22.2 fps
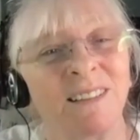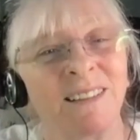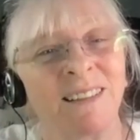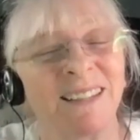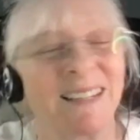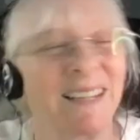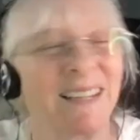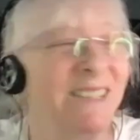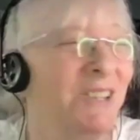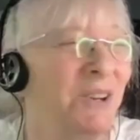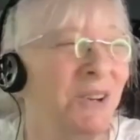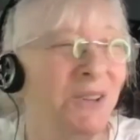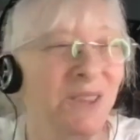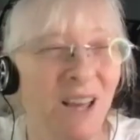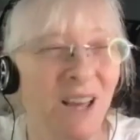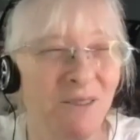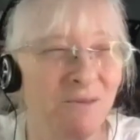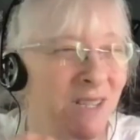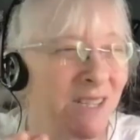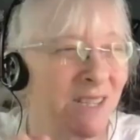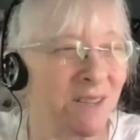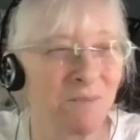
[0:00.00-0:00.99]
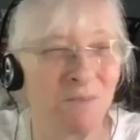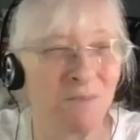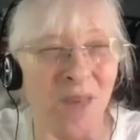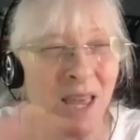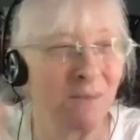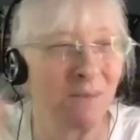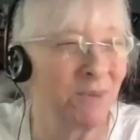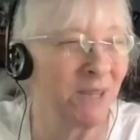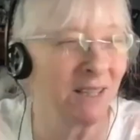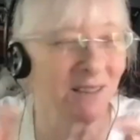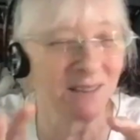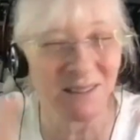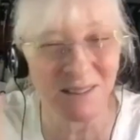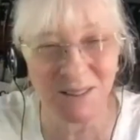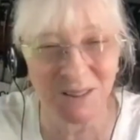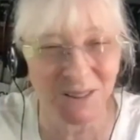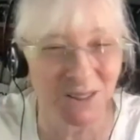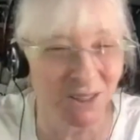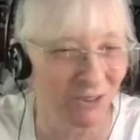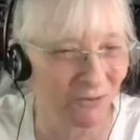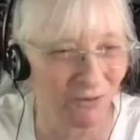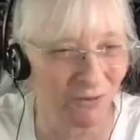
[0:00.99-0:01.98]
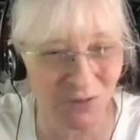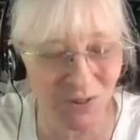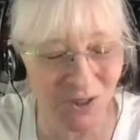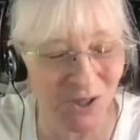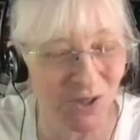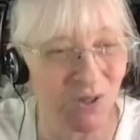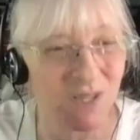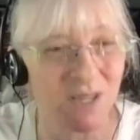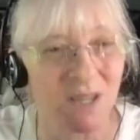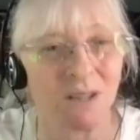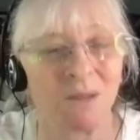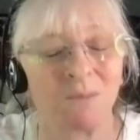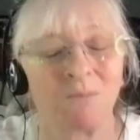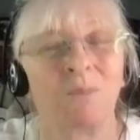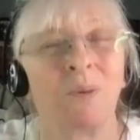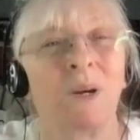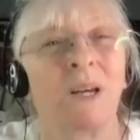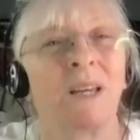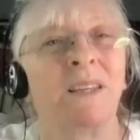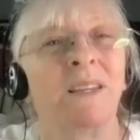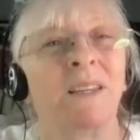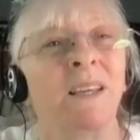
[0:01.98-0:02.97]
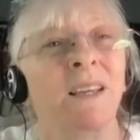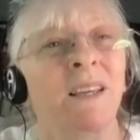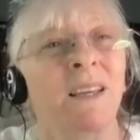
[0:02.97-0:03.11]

And I know that was maybe a little confusing, but